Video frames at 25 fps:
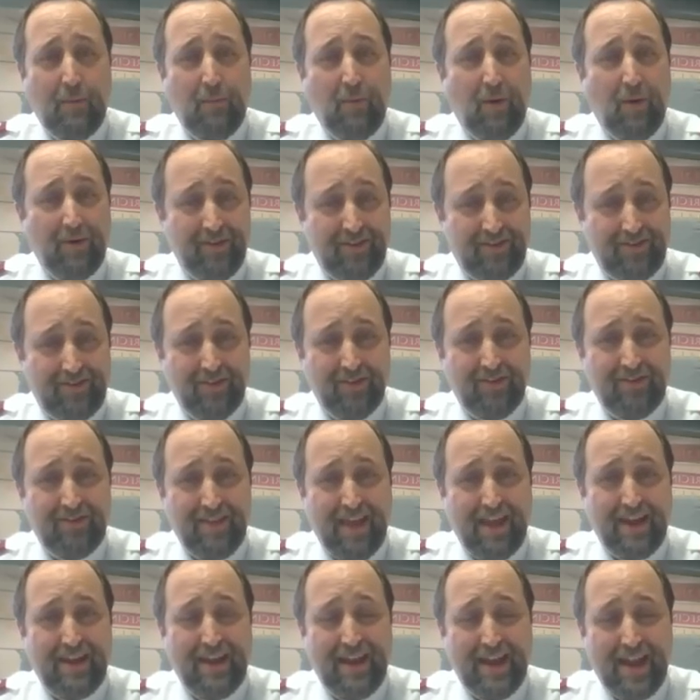While we still see
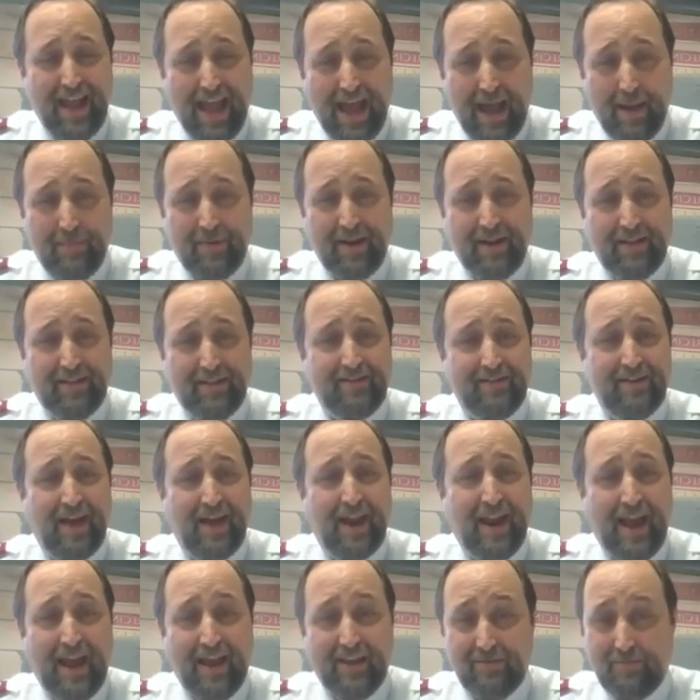that need happening, it's
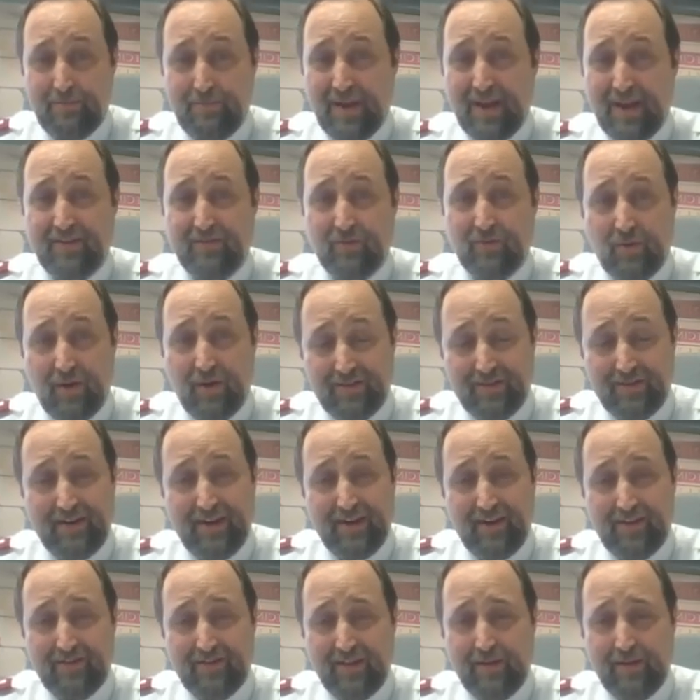not as big as it was
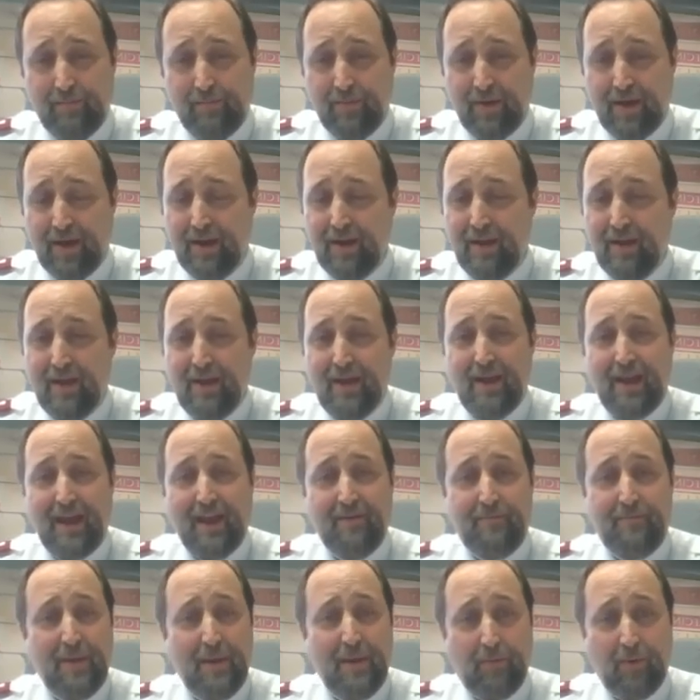initially, but
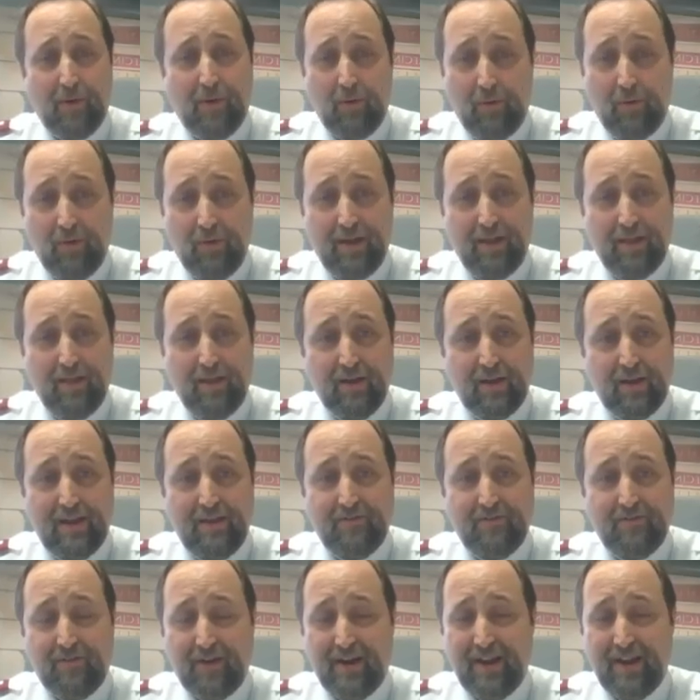if people are really looking
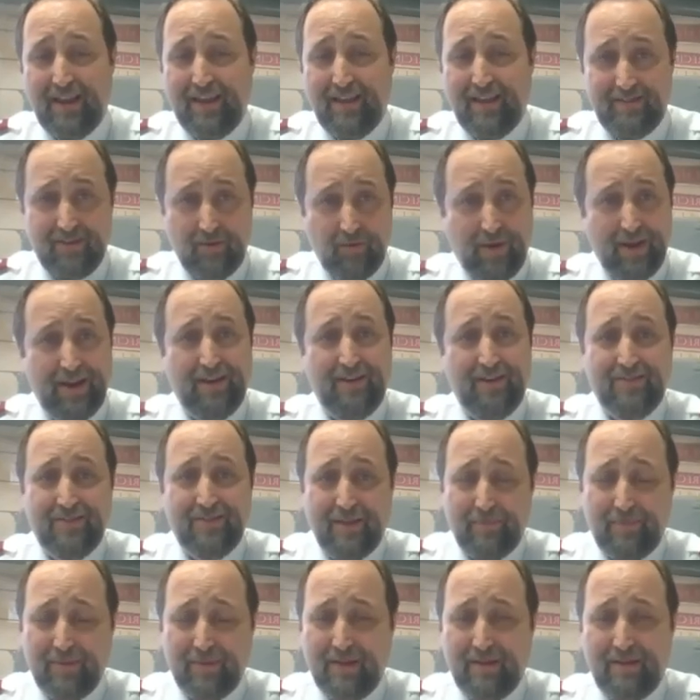for an easy way to do
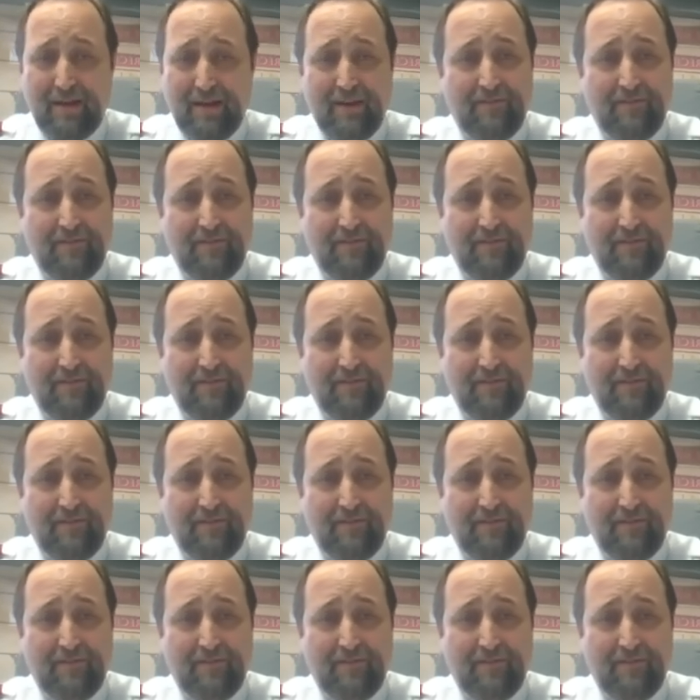something,